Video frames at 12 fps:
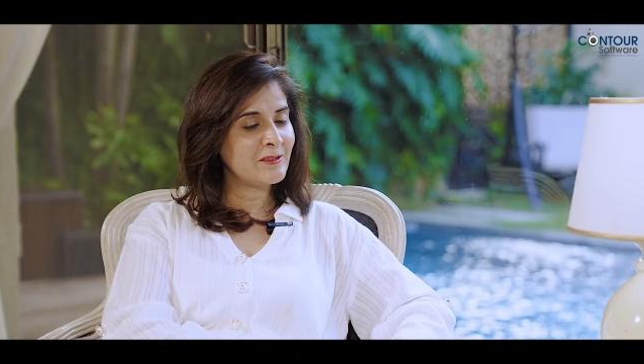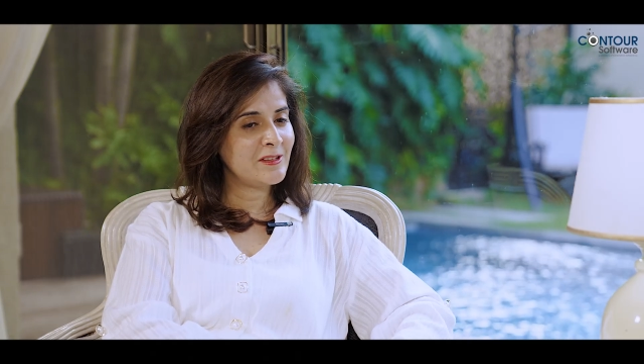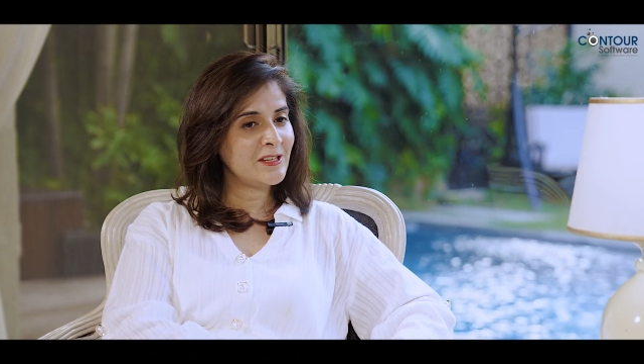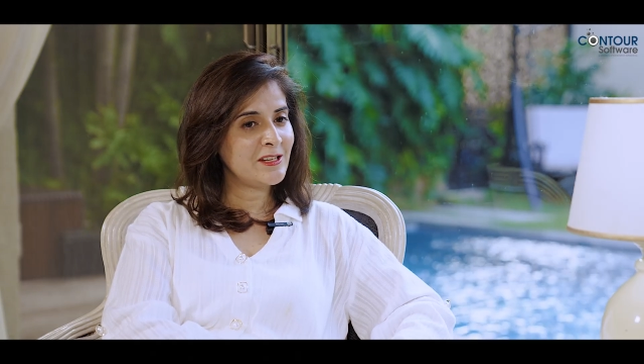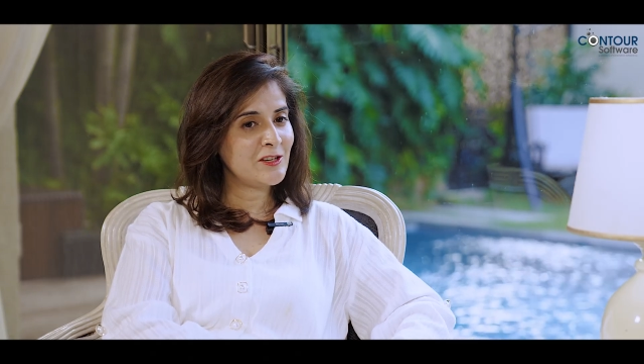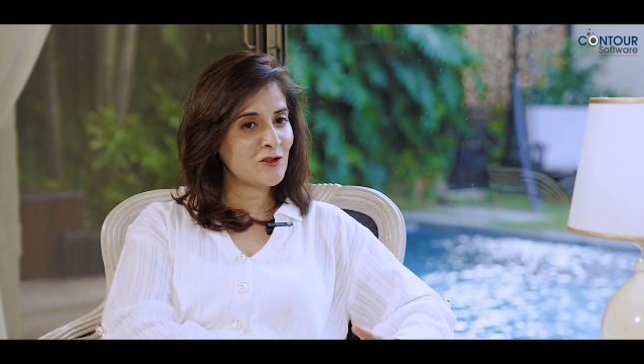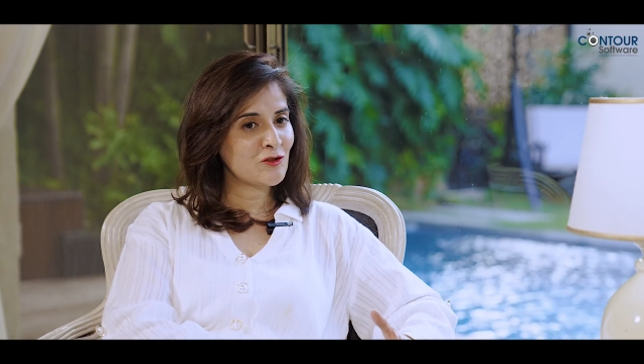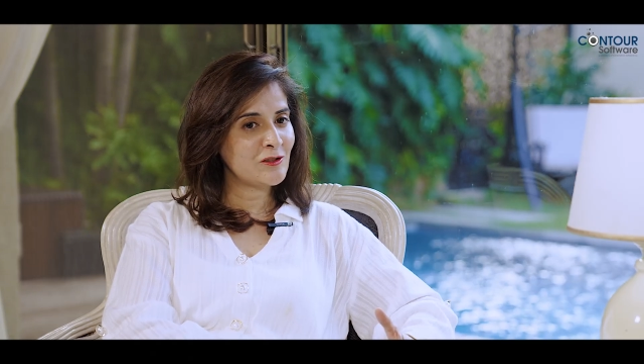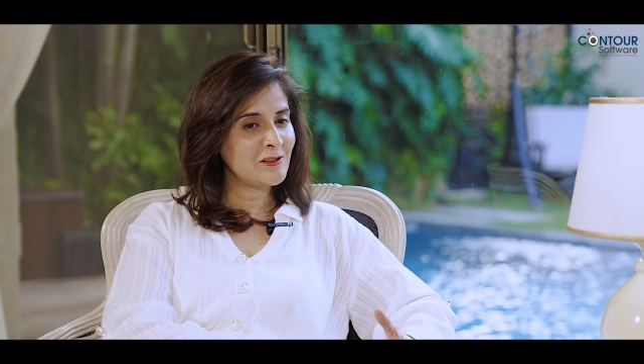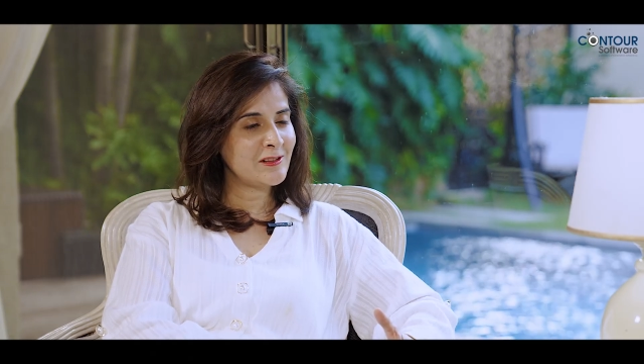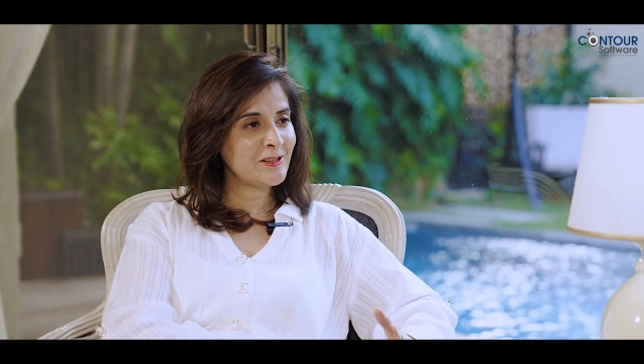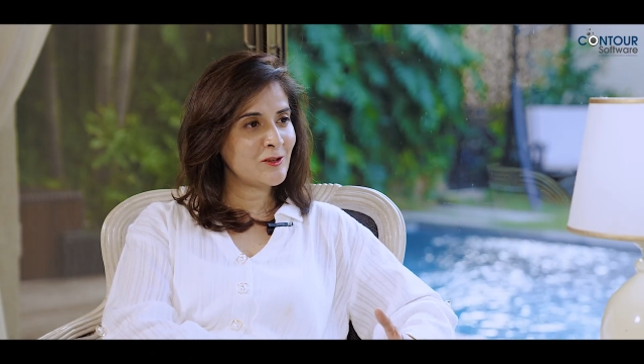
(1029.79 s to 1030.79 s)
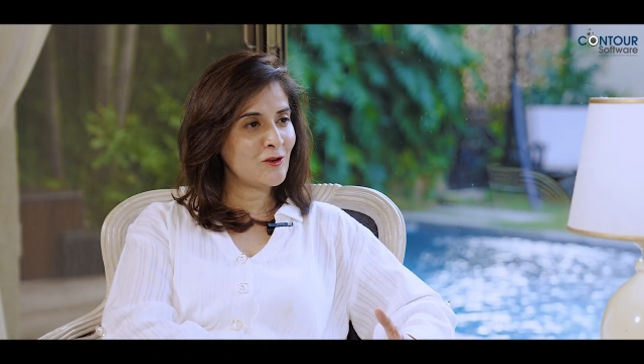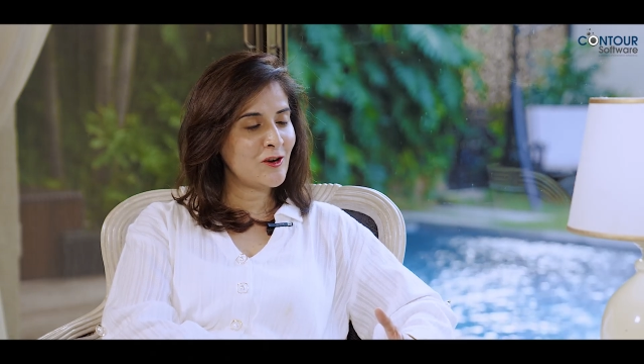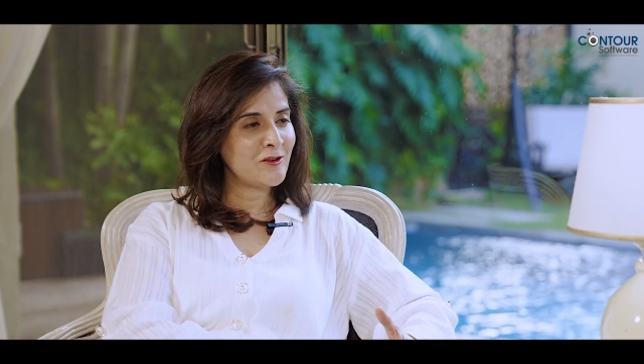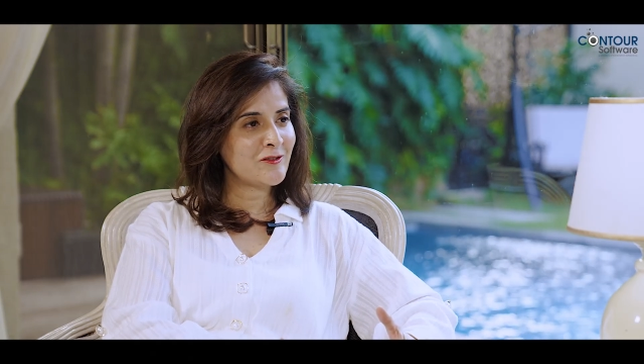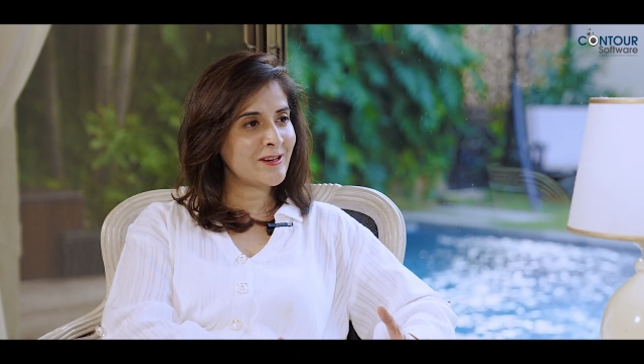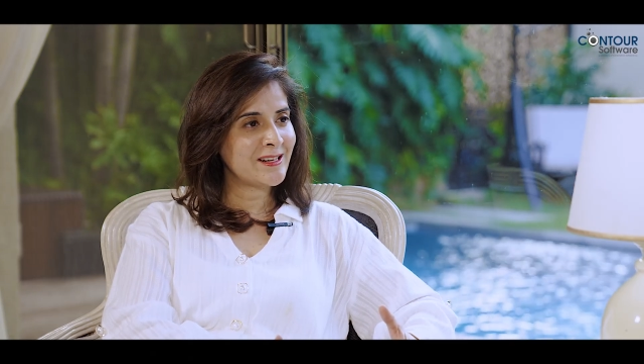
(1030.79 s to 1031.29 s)
the initial
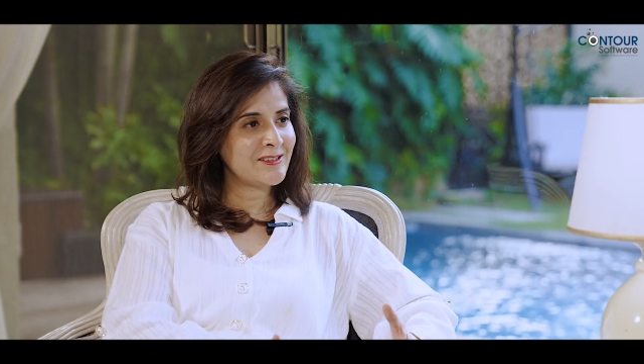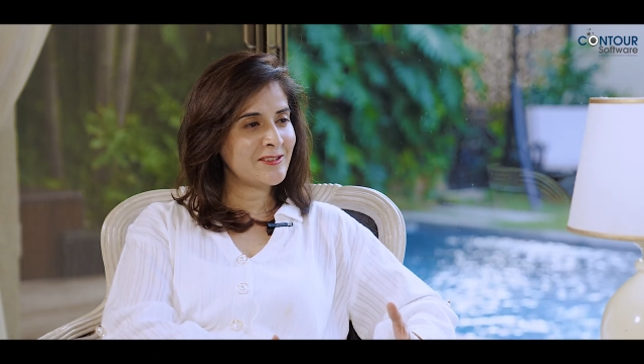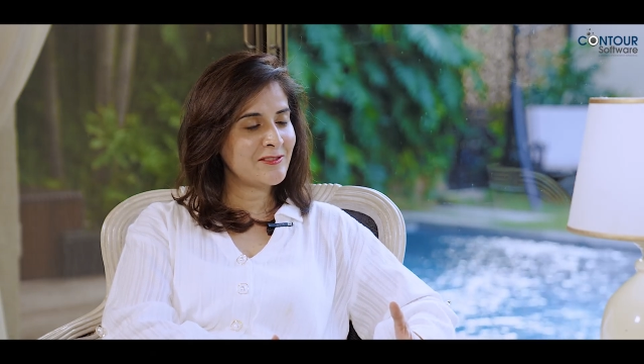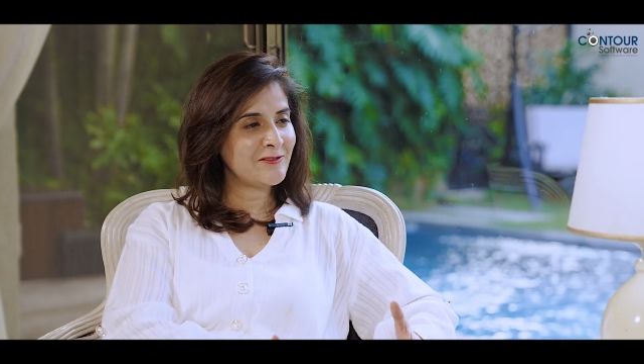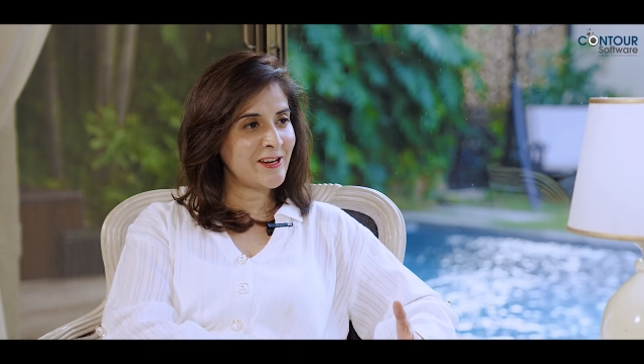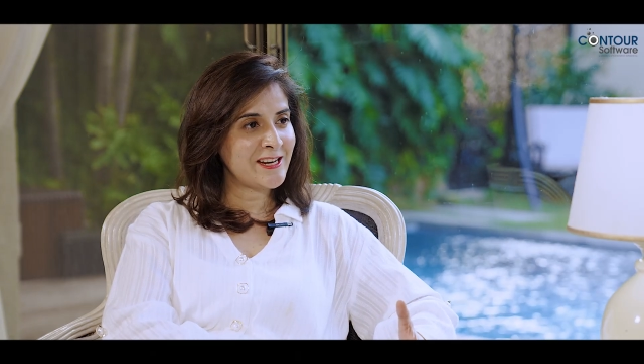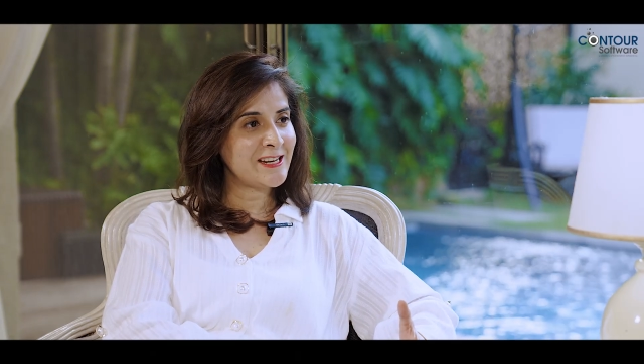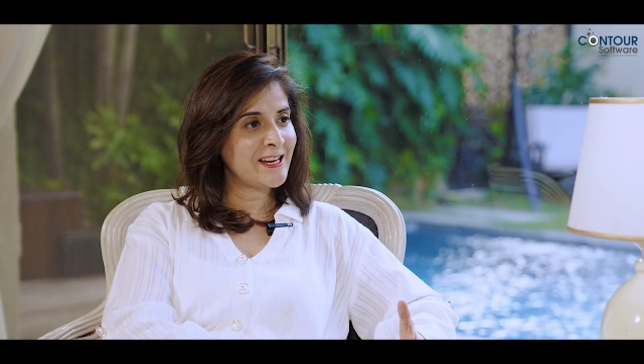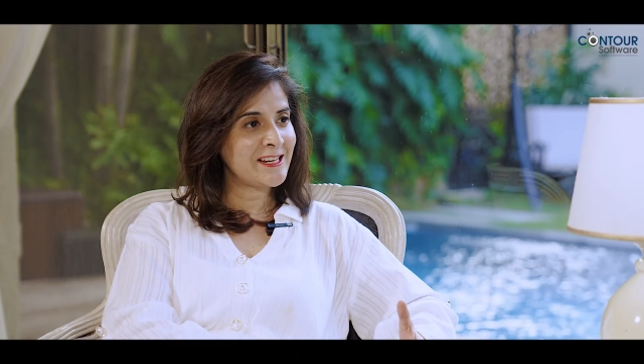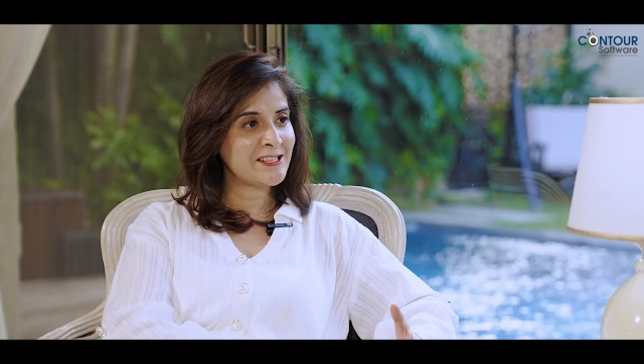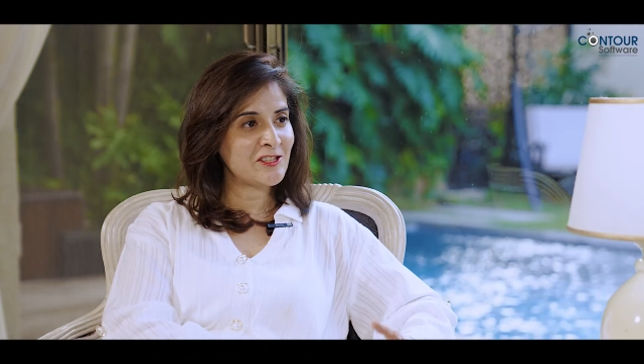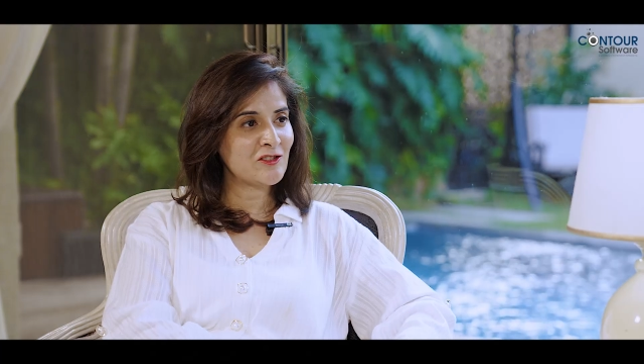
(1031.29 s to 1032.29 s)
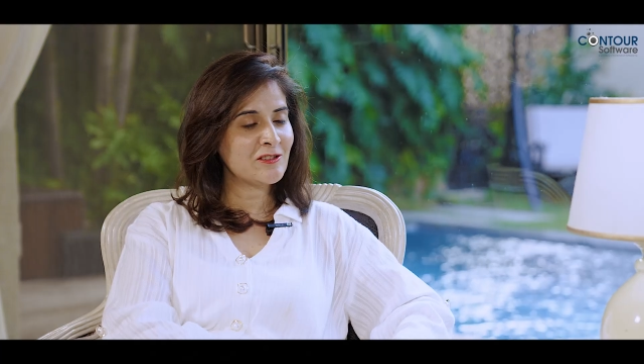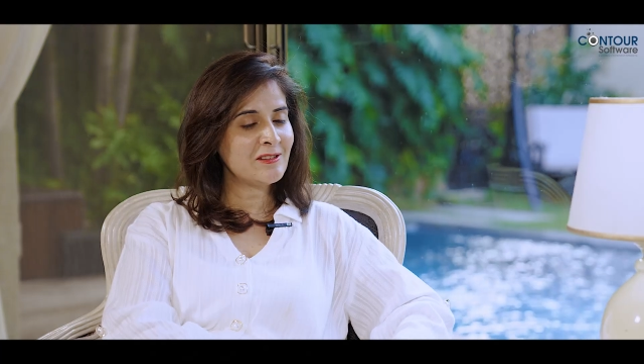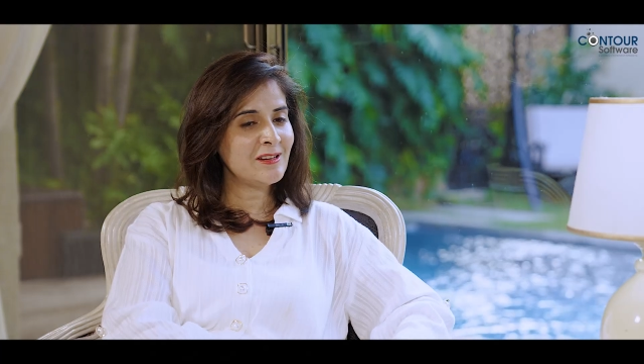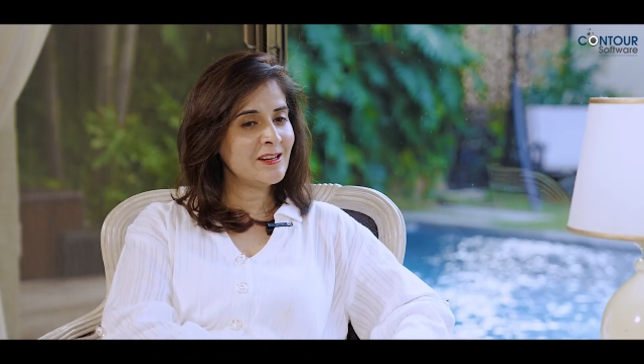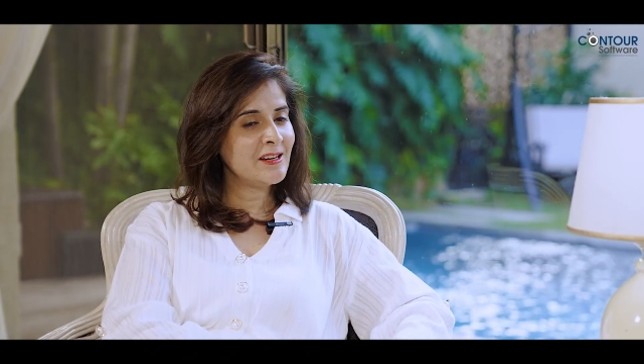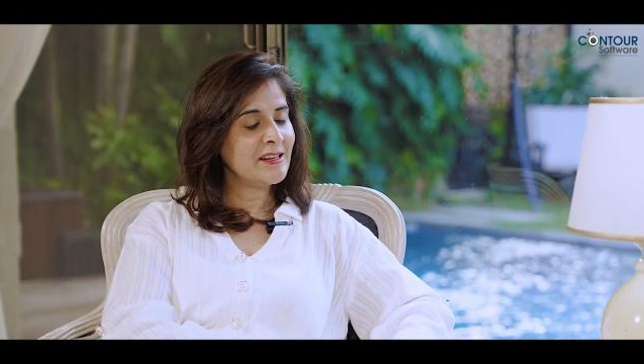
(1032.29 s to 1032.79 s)
contract finalization,